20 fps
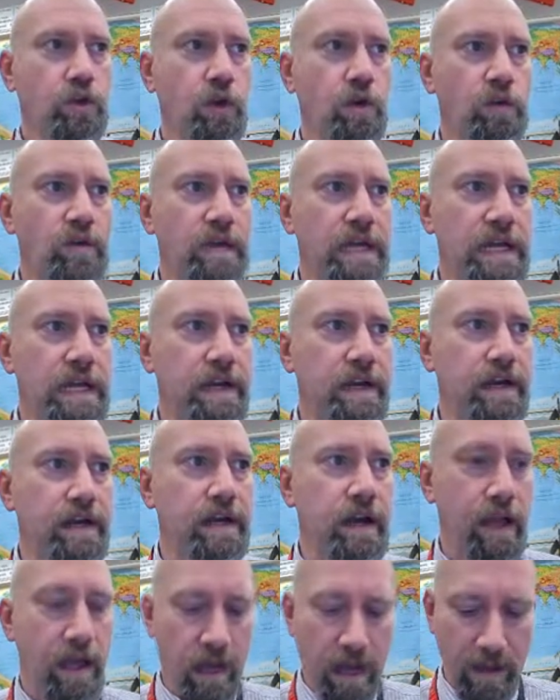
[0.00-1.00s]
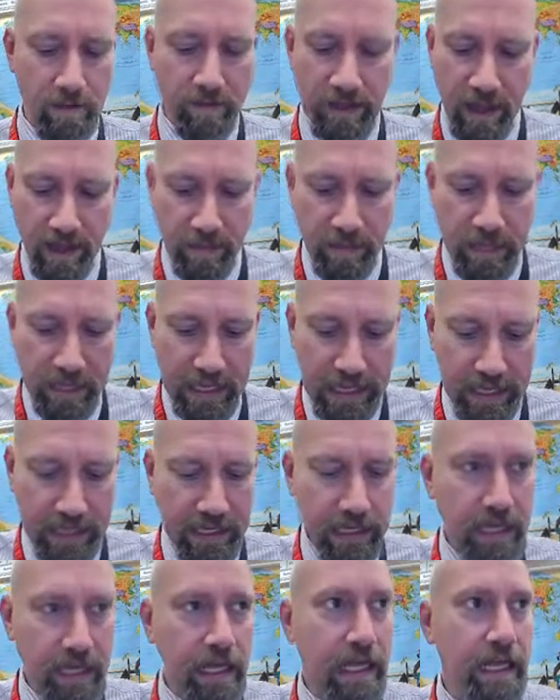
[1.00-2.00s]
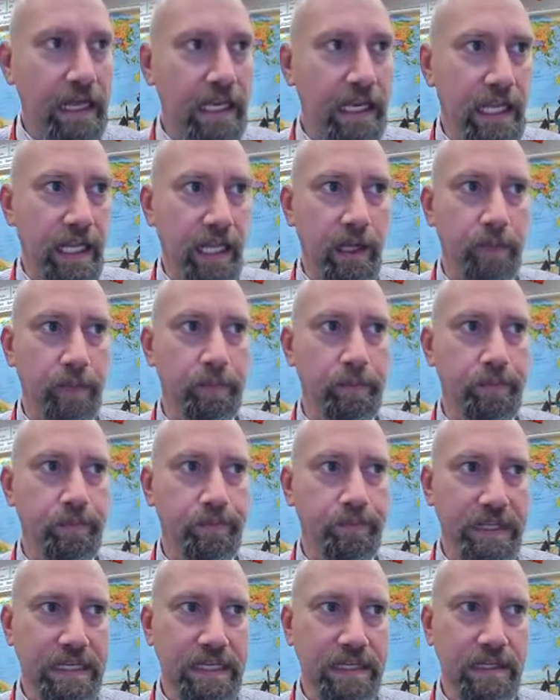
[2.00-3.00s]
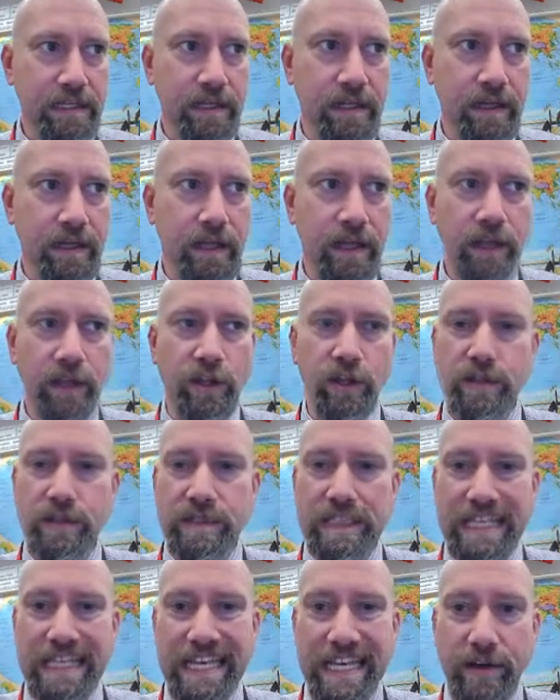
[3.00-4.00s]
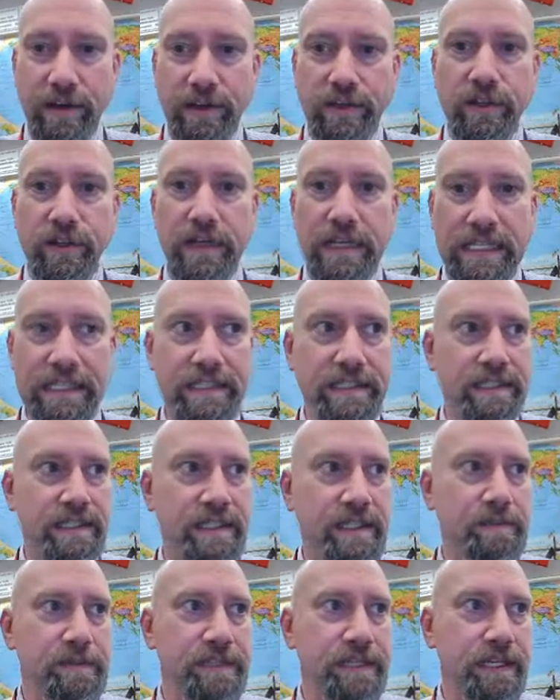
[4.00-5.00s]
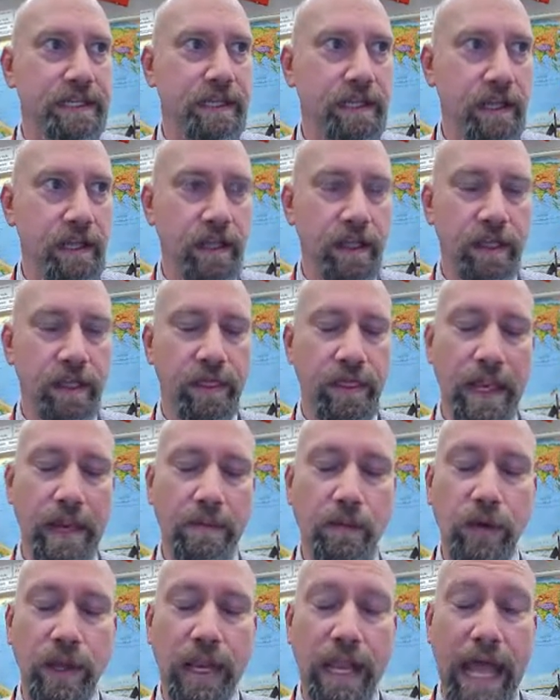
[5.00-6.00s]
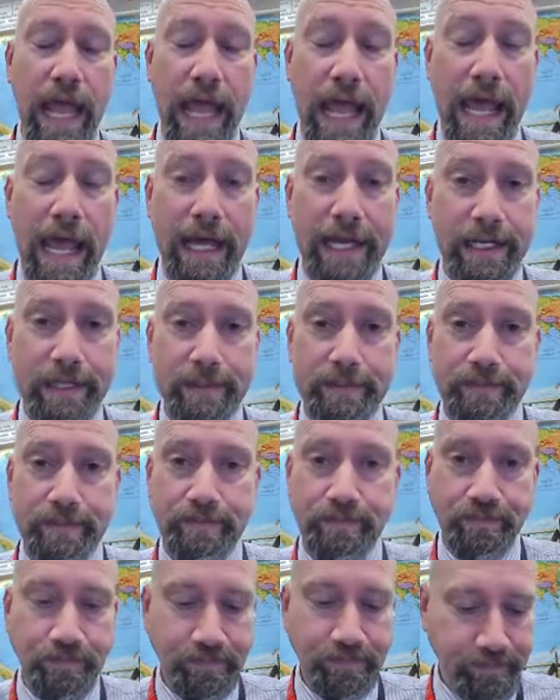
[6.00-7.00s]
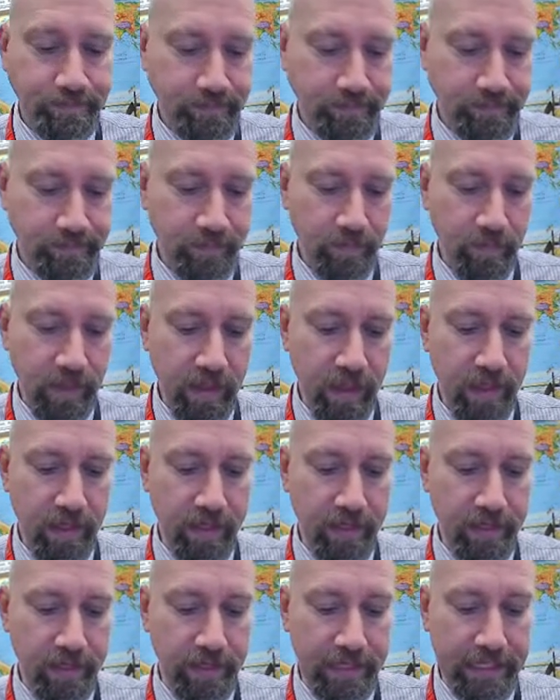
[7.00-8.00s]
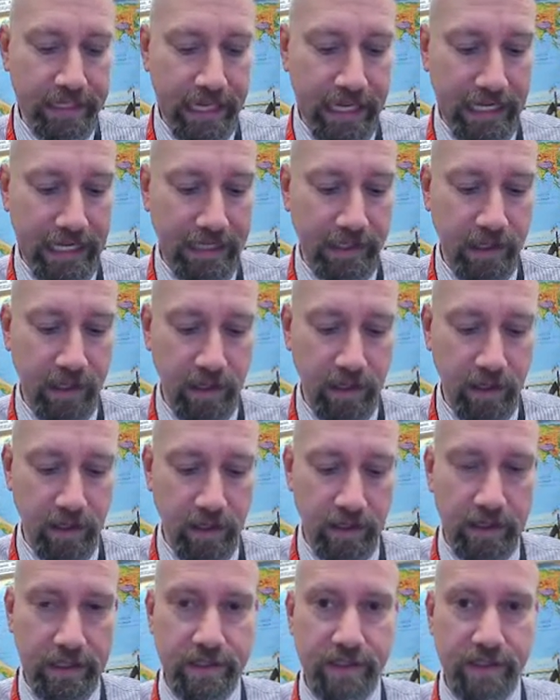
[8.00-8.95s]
So over here, I'm typing in a name. I'll use the character Lisa Simpson. Then I'm going to add the date.